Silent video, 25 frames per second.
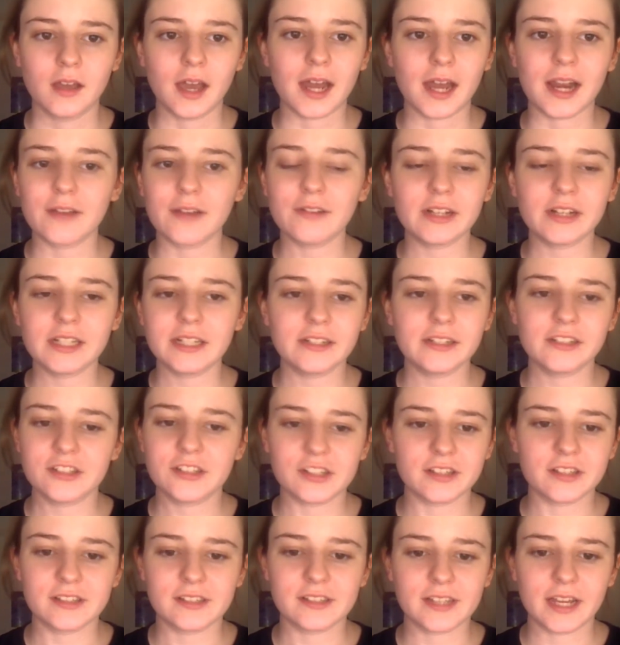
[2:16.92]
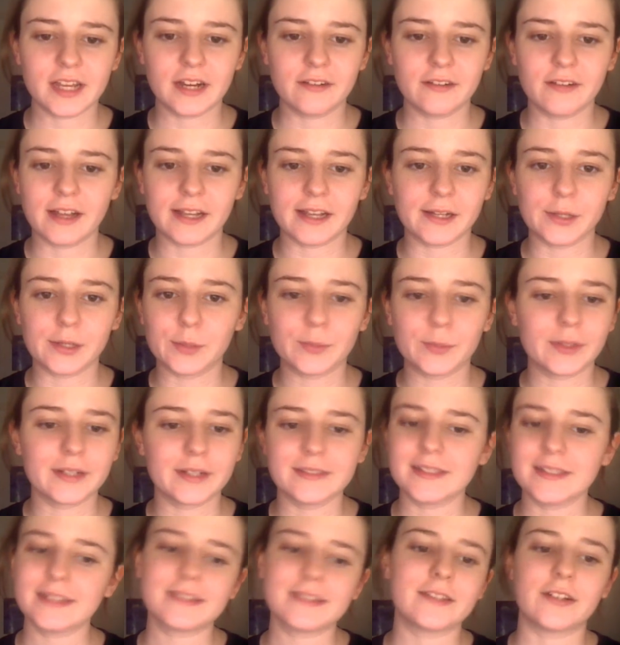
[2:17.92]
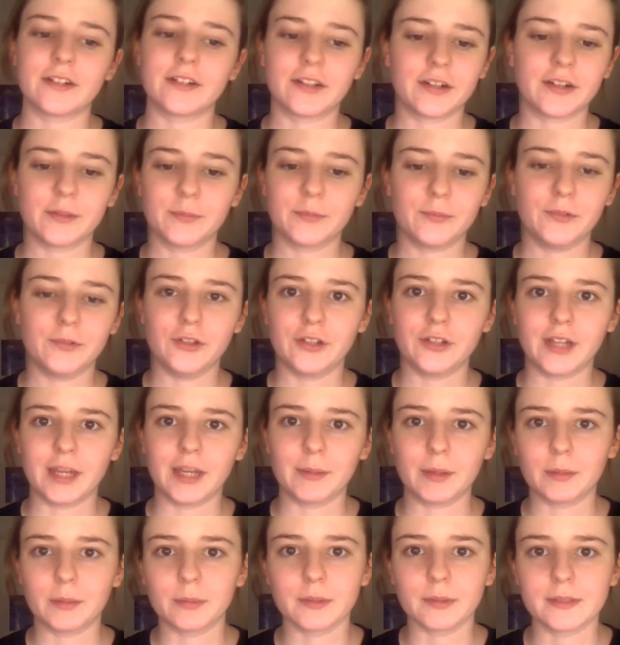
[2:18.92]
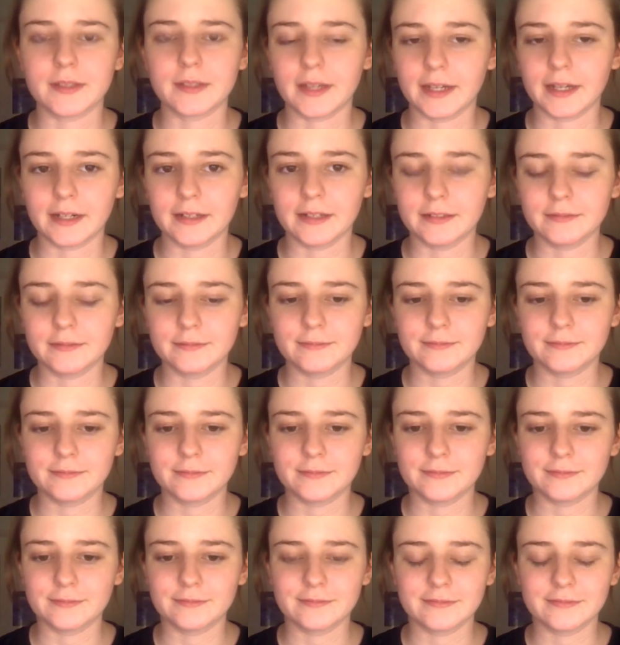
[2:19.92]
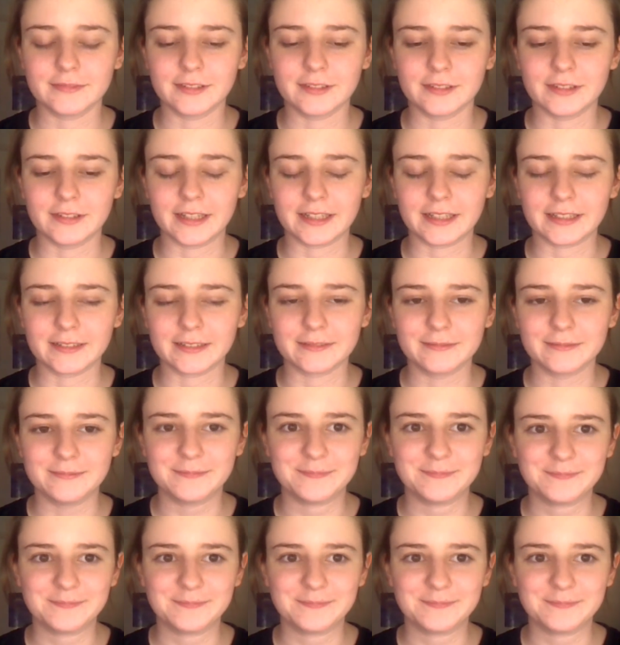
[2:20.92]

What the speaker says: And I really shouldn't say oregano, because that's not how UK people say oregano.